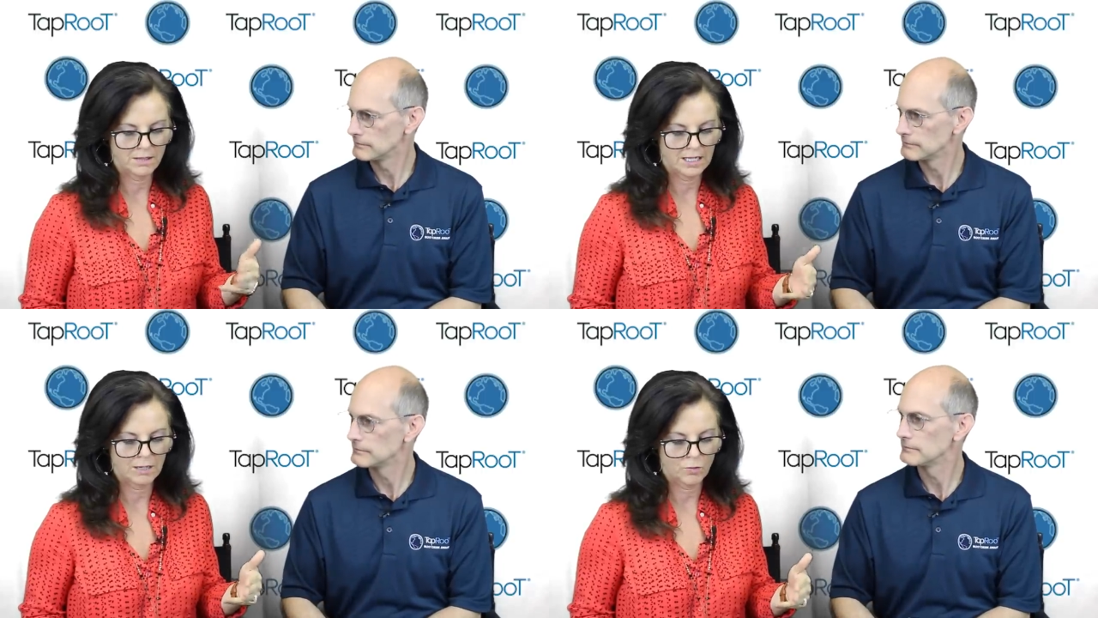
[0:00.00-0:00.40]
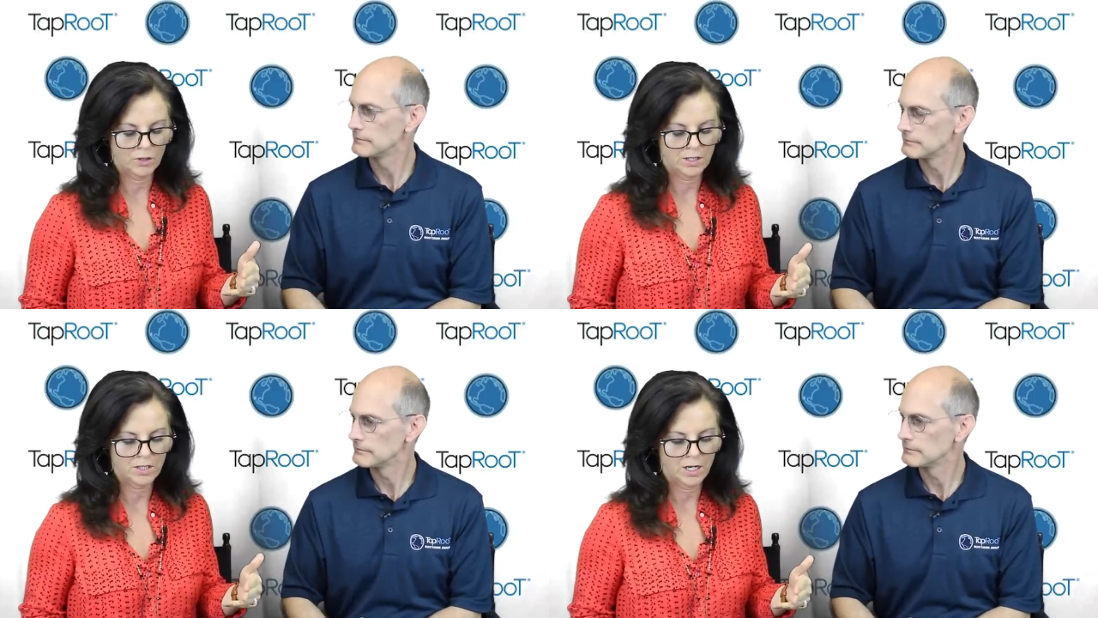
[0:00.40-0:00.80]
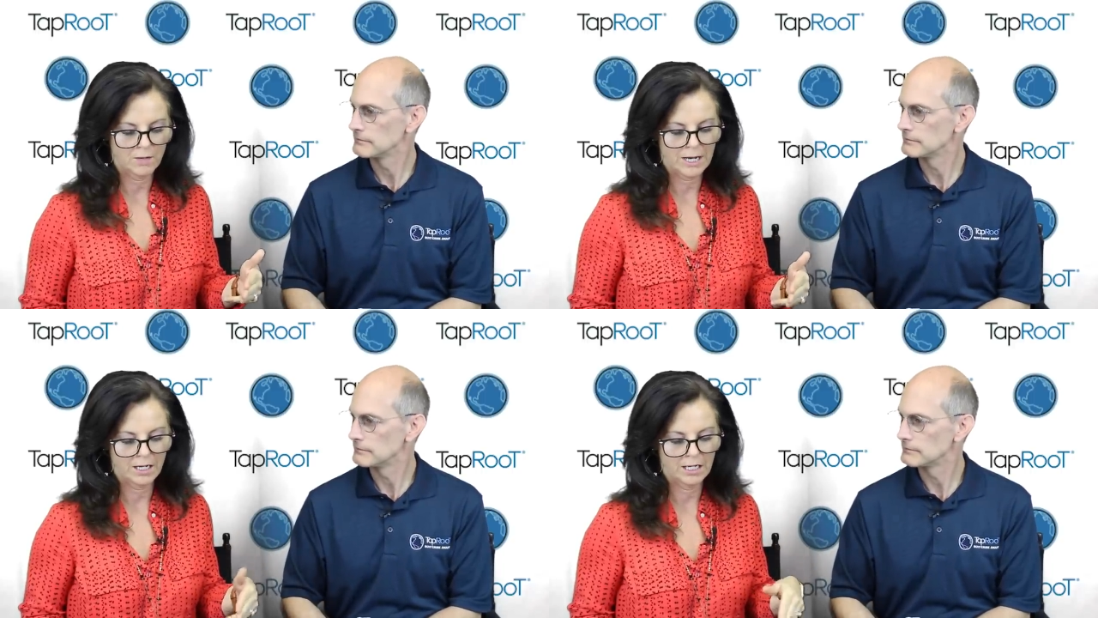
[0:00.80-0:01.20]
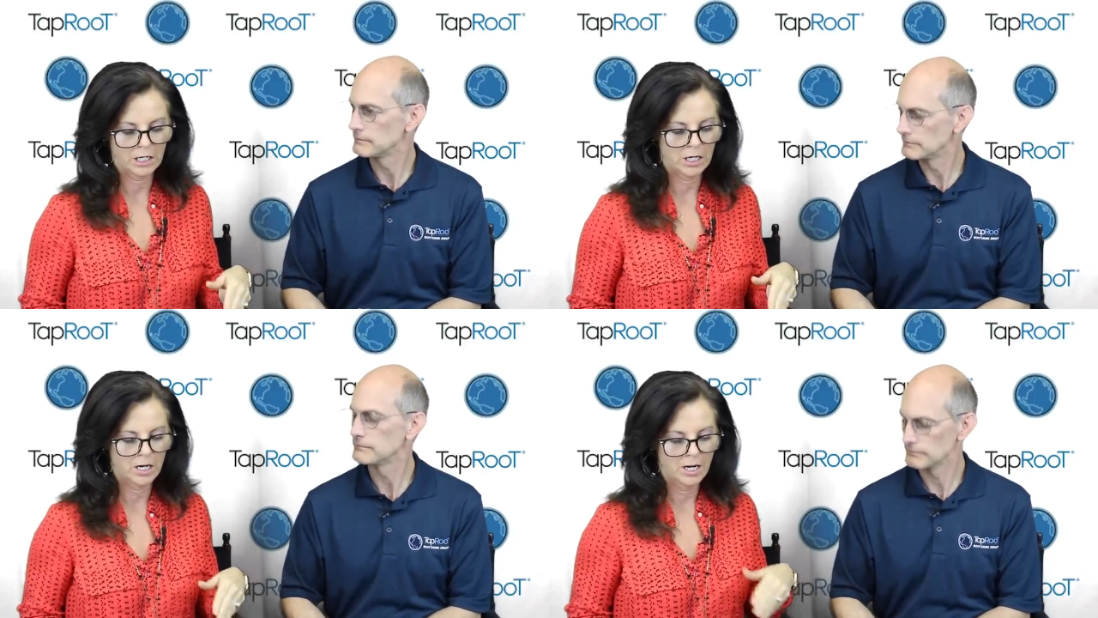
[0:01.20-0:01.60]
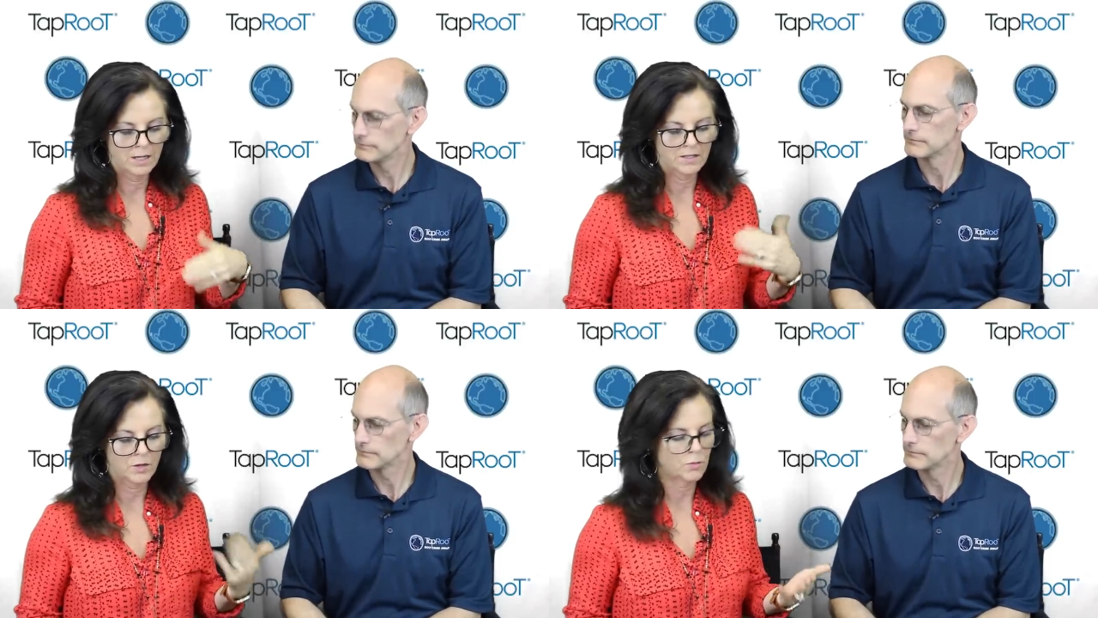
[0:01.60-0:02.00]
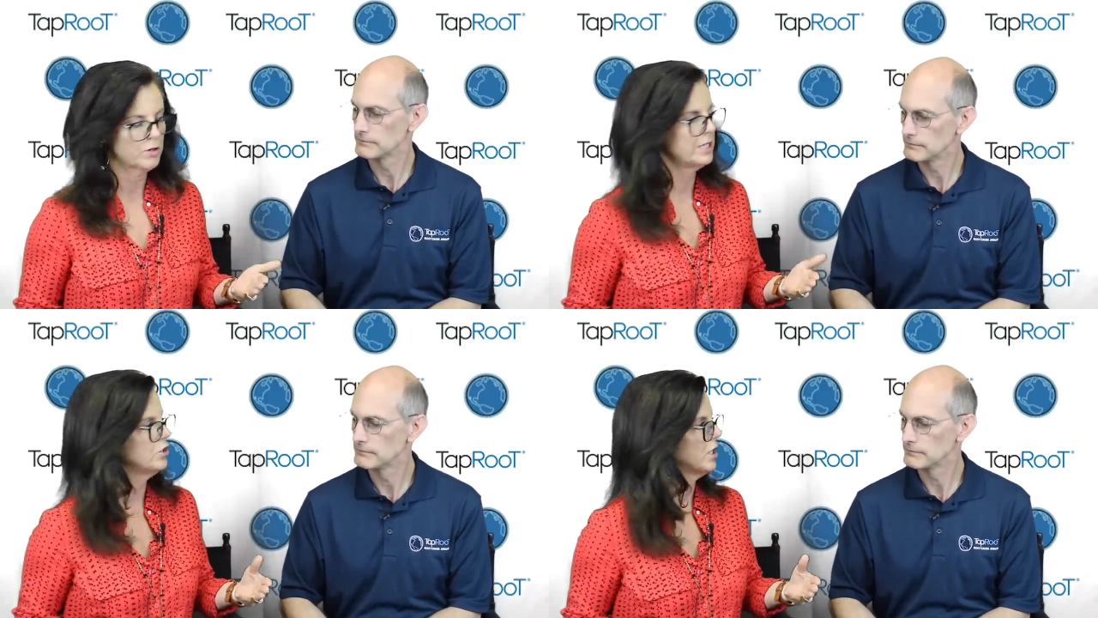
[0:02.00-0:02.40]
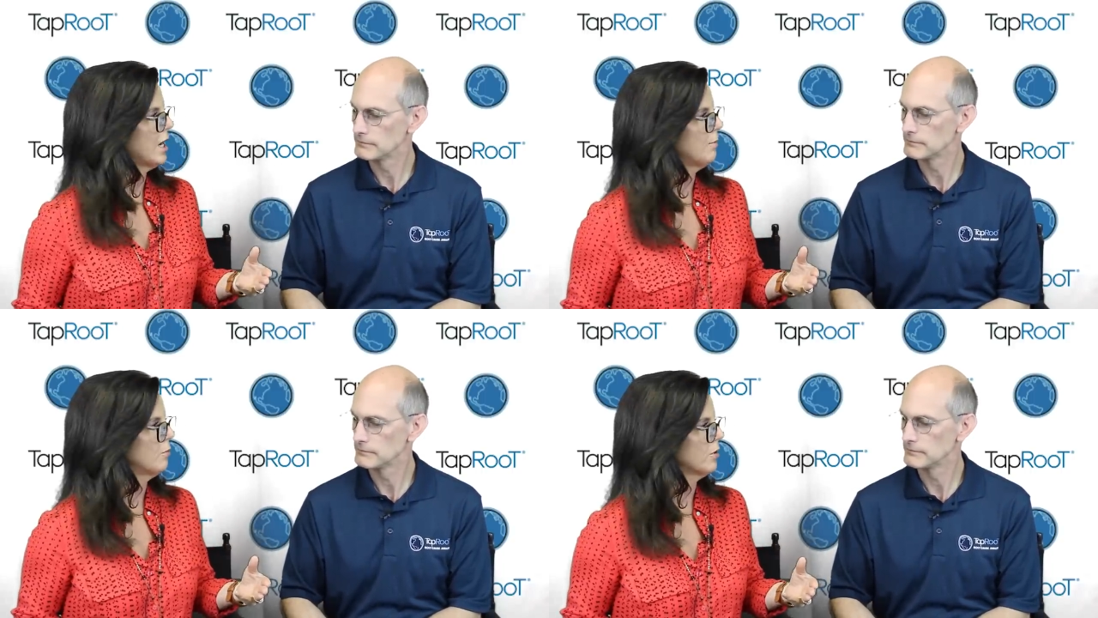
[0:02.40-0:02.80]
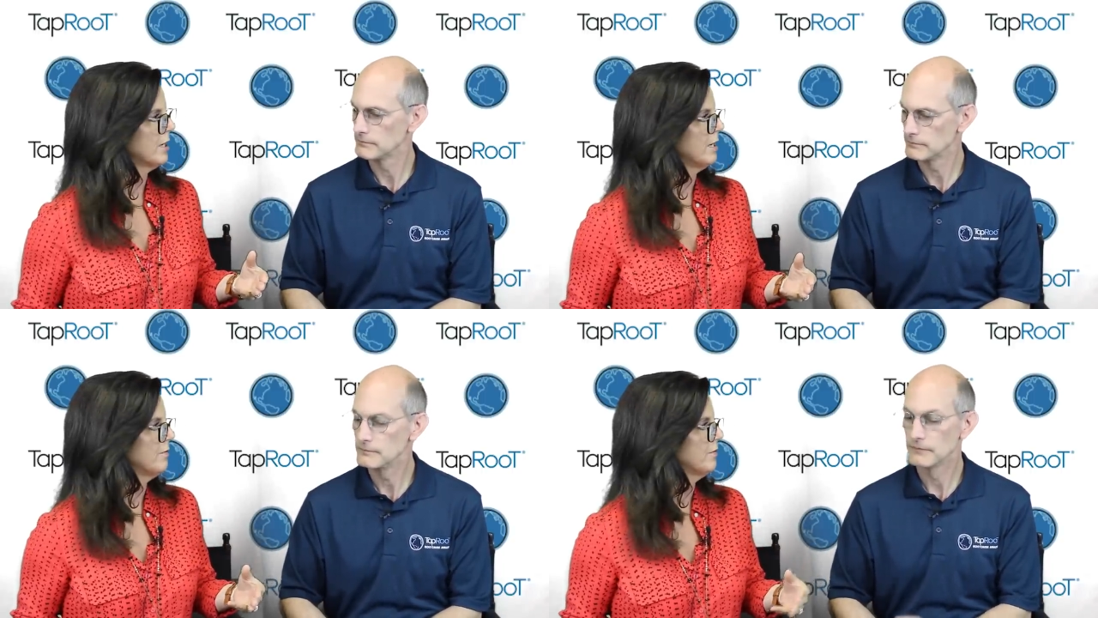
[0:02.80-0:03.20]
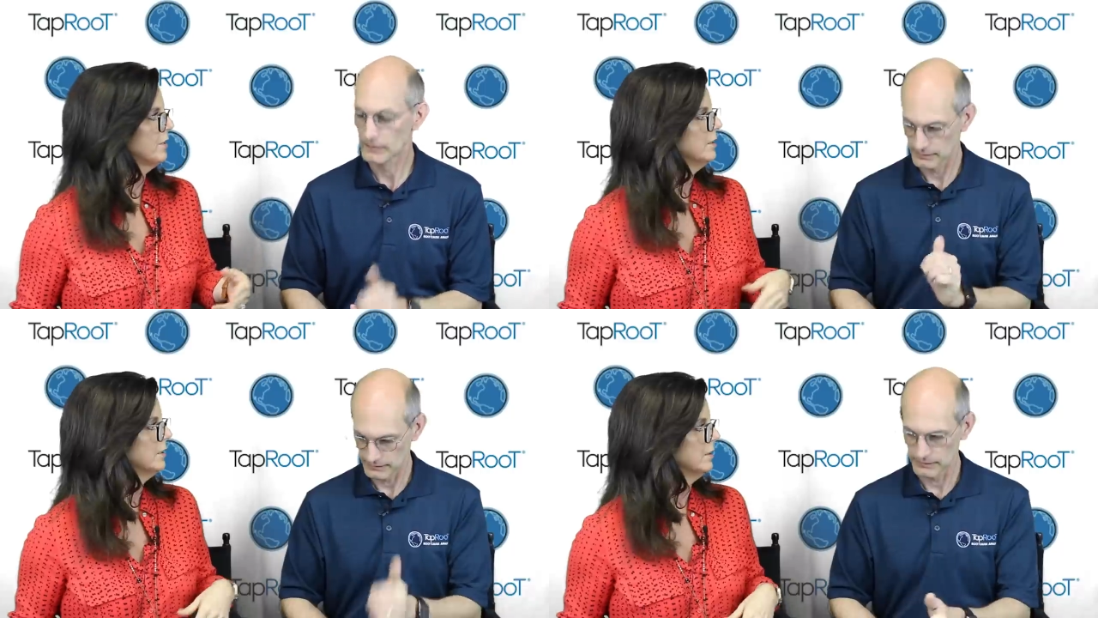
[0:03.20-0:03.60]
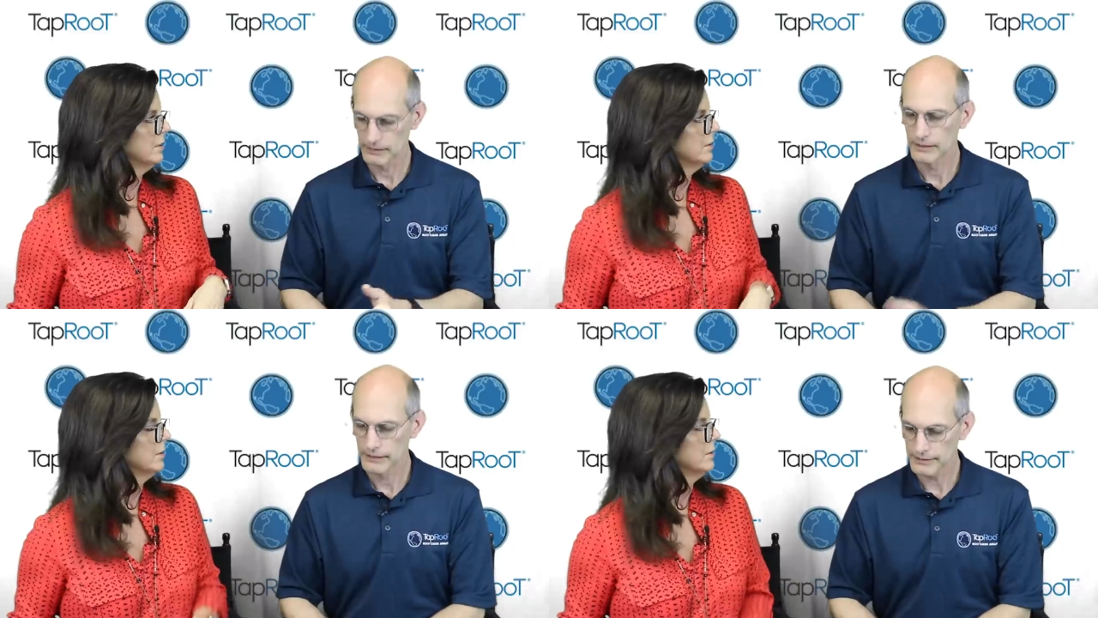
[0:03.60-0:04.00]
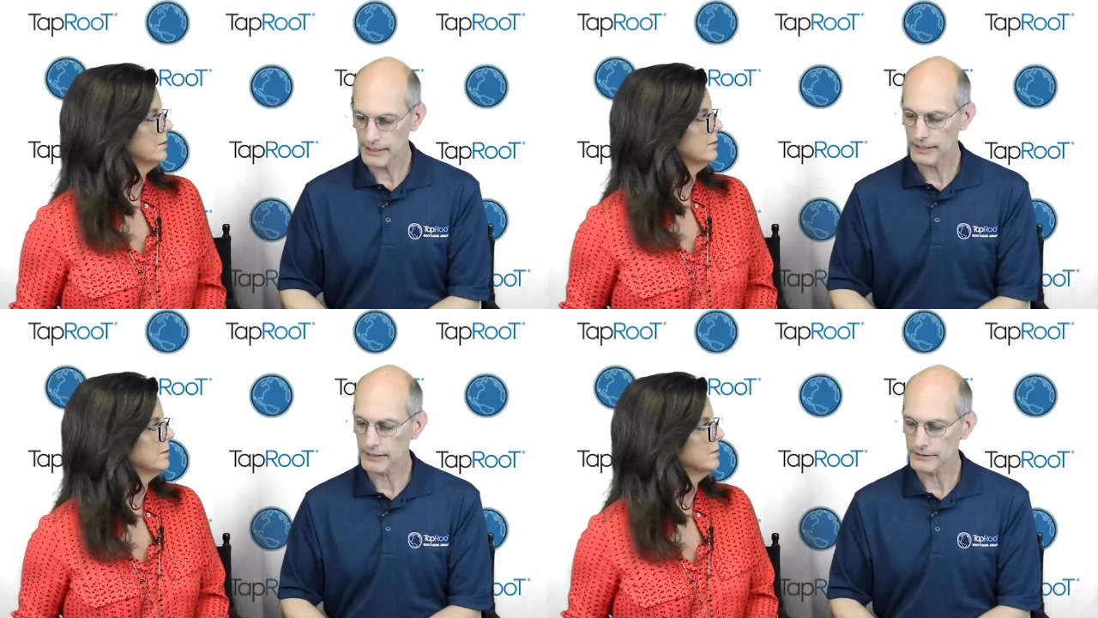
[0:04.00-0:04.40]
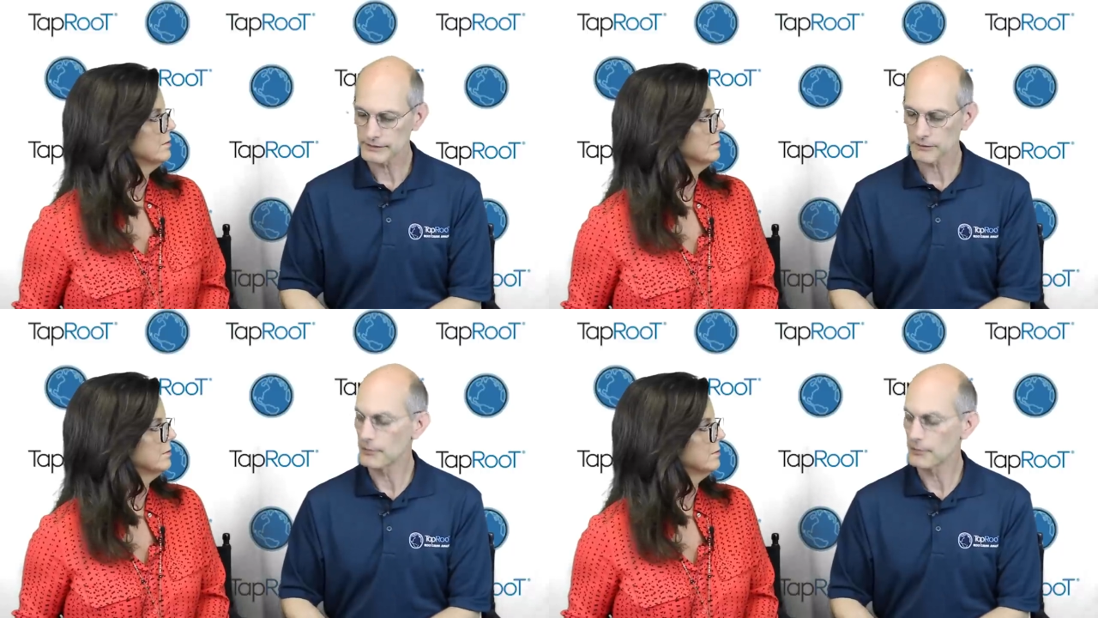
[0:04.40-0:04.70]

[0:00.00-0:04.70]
Speaker 1: thing we're going to talk about here. So the pre-job brief.
Speaker 2: Yeah. So